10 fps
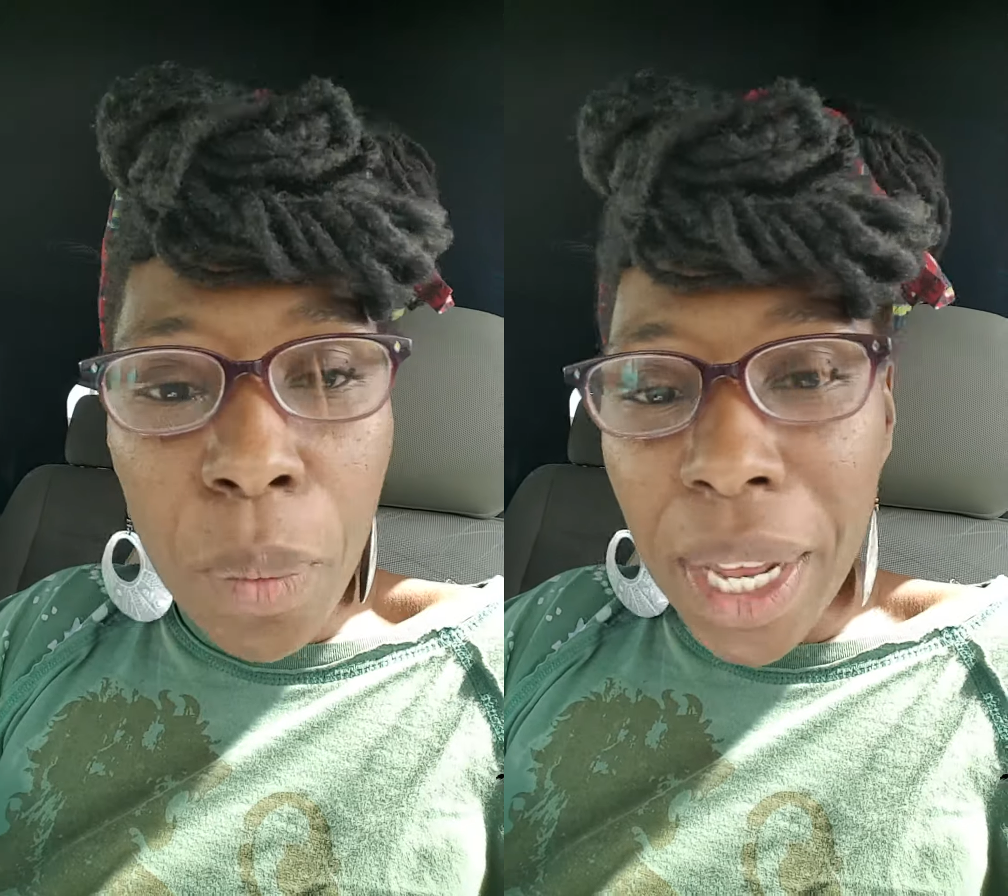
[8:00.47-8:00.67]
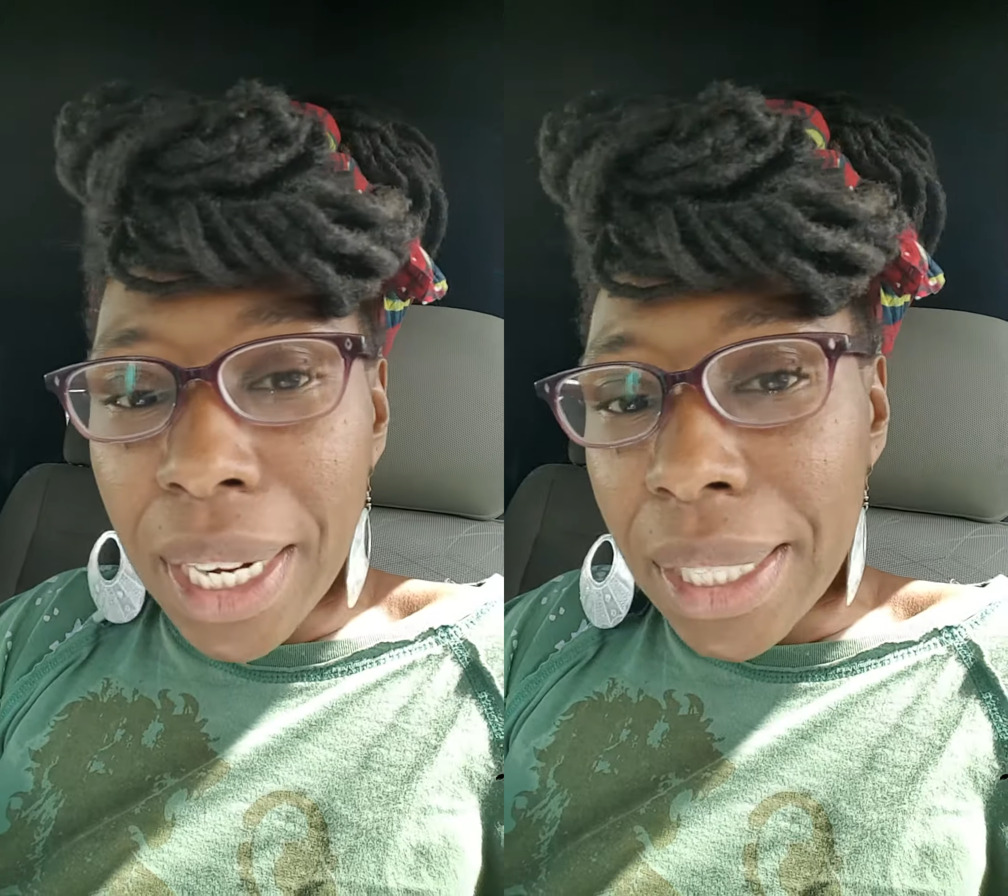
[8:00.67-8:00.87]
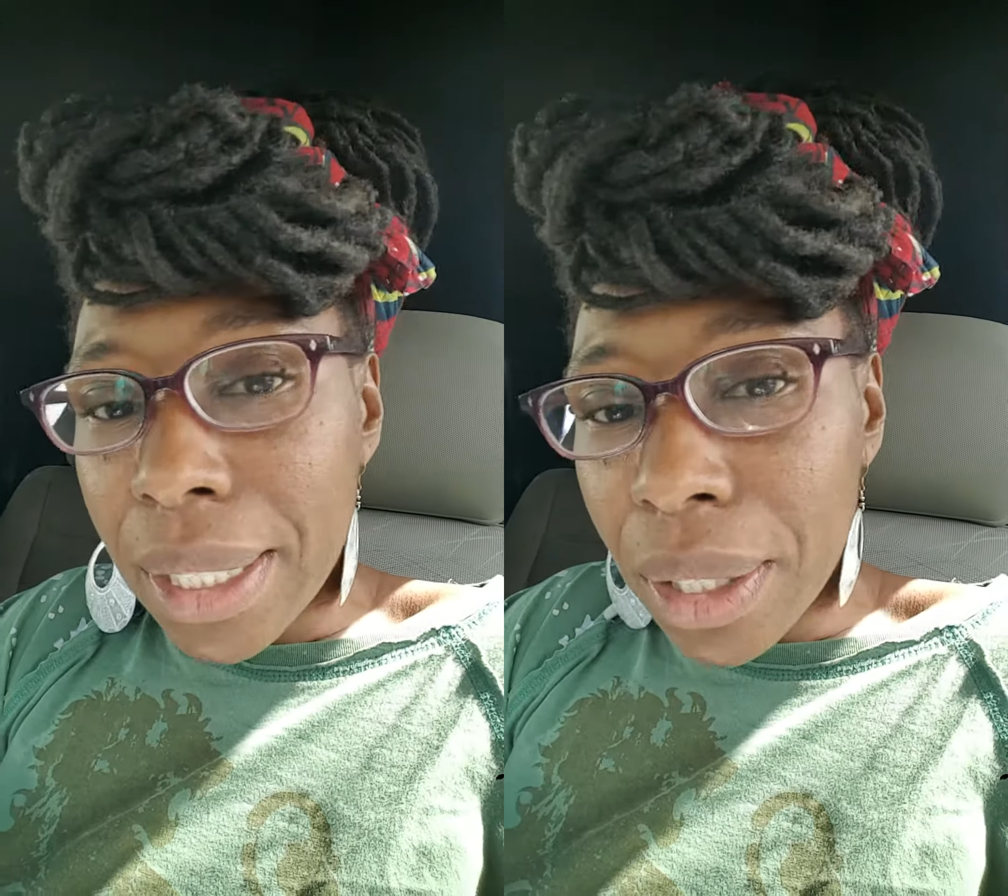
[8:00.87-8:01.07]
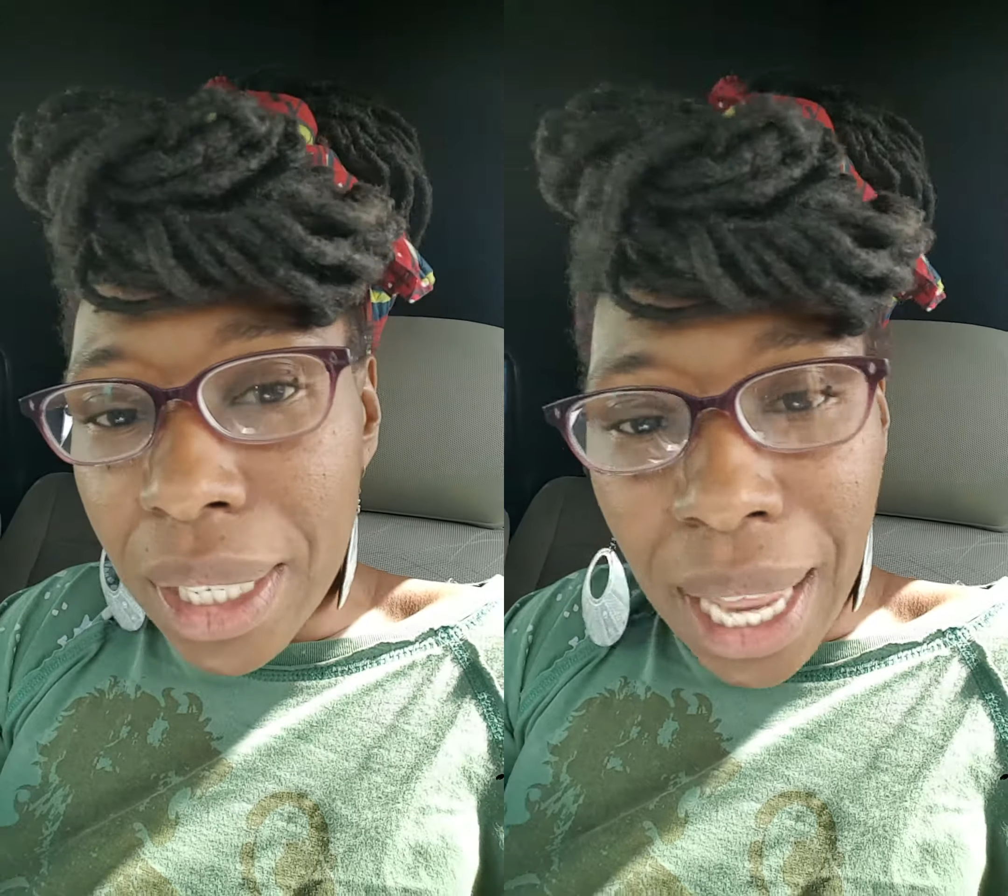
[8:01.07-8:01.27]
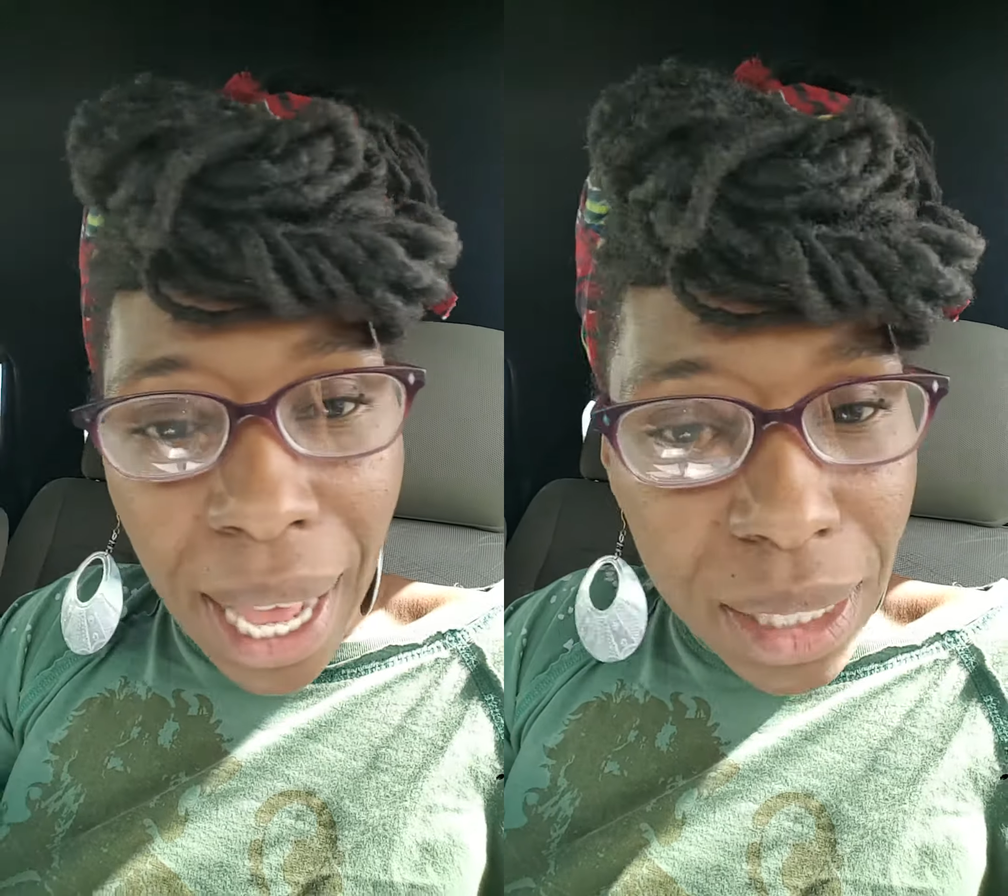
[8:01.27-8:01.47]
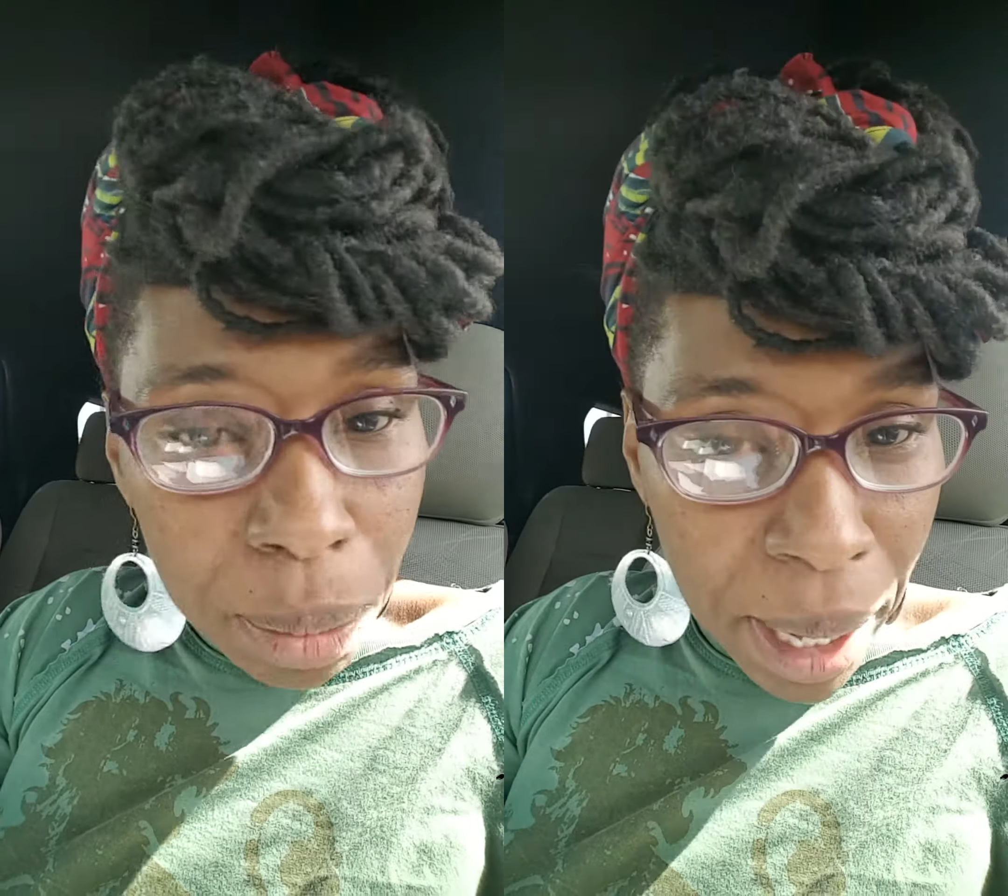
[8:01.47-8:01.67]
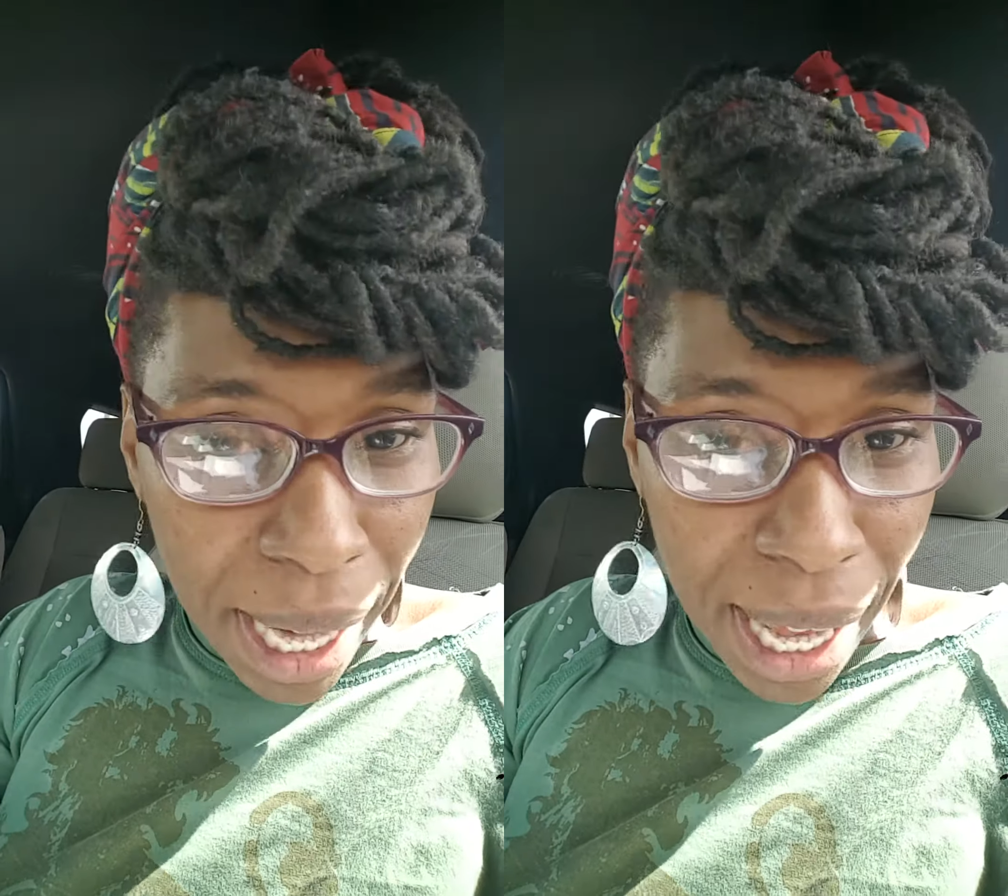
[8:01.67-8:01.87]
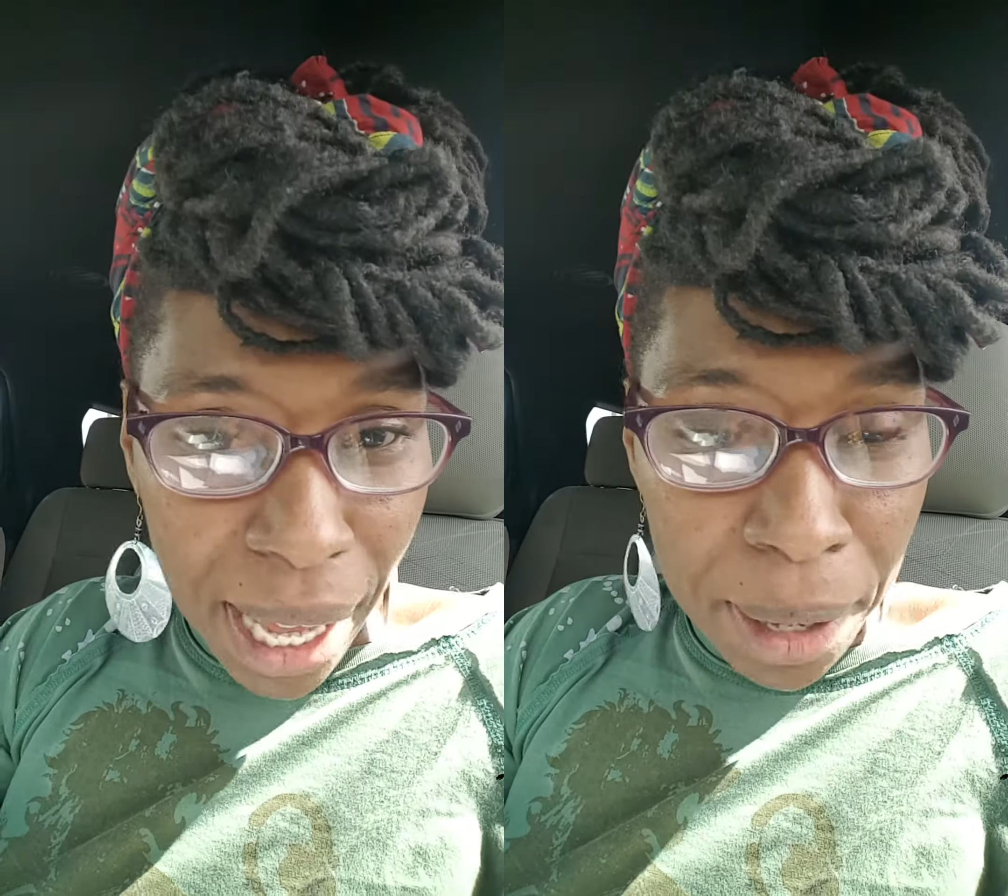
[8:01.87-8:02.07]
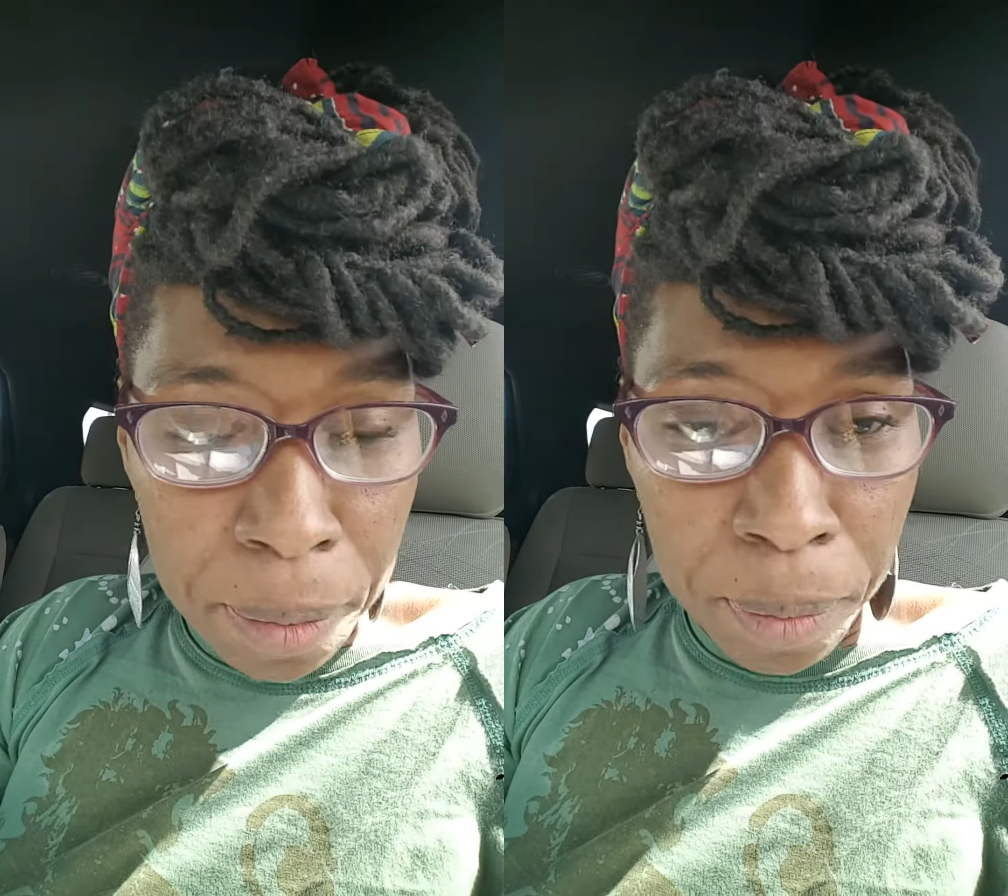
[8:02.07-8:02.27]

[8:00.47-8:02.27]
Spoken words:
waiting until the last minute.